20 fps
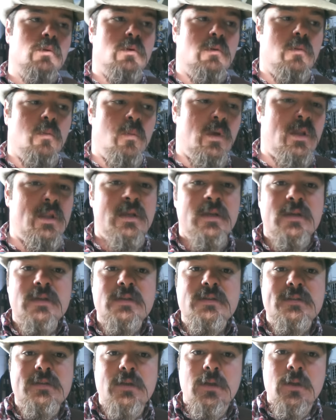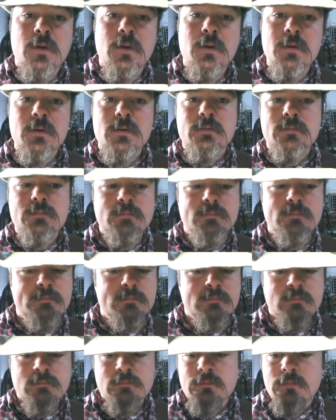willingness to learn,
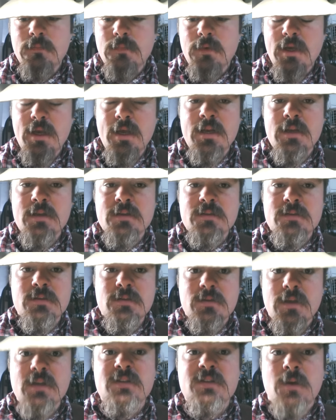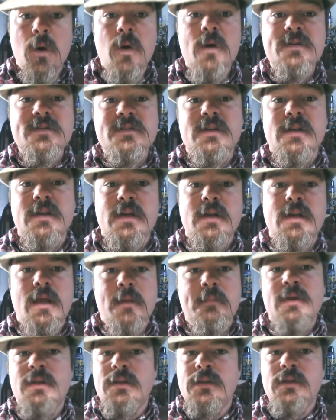and his heart's in it, I
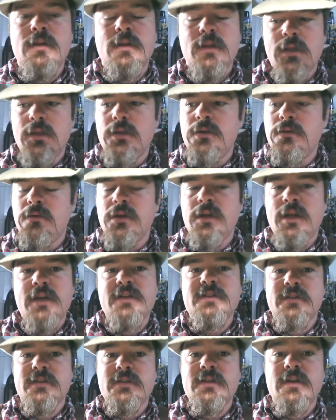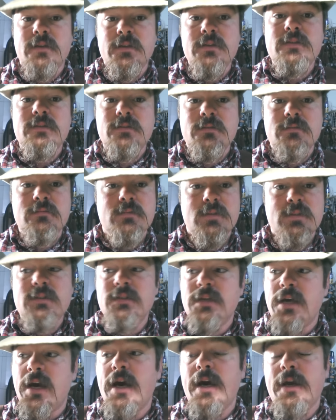mean, that you can actually tell this
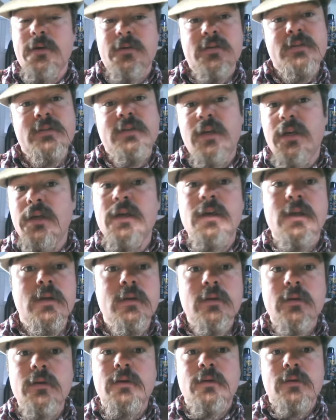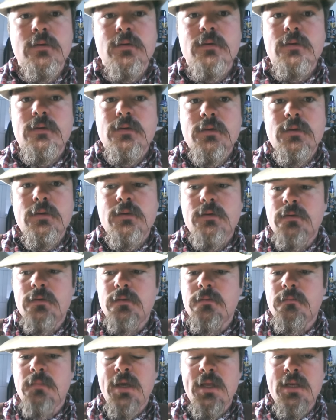guy or this kid,
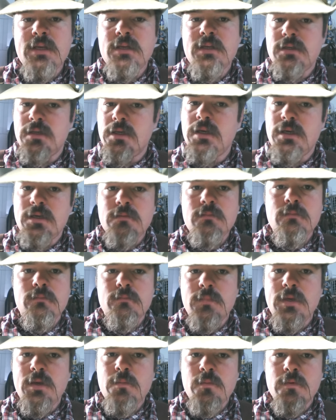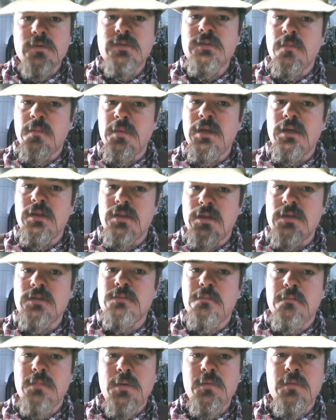man, he wants to be this.
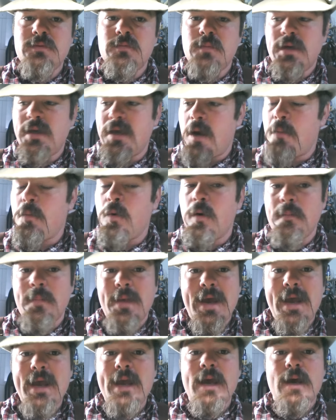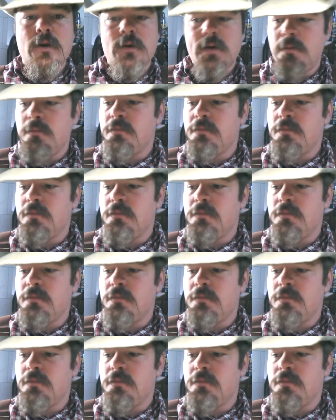He wants to be a cowboy bad, or he